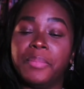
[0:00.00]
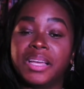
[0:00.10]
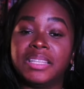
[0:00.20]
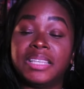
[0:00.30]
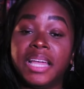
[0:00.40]

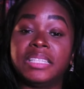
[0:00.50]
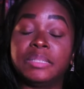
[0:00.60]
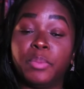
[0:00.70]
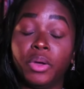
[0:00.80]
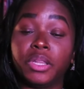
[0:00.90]
contain
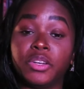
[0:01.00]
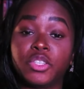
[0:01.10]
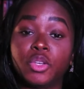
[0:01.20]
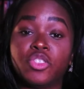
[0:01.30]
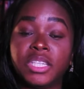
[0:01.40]
spoilers,
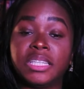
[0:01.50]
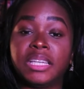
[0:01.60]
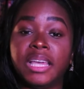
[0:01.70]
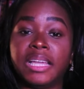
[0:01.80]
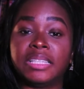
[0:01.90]
so just in
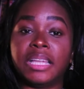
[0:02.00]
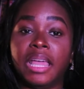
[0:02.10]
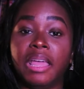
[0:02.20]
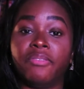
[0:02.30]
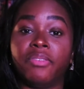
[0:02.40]
case
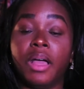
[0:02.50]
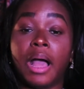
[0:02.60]
if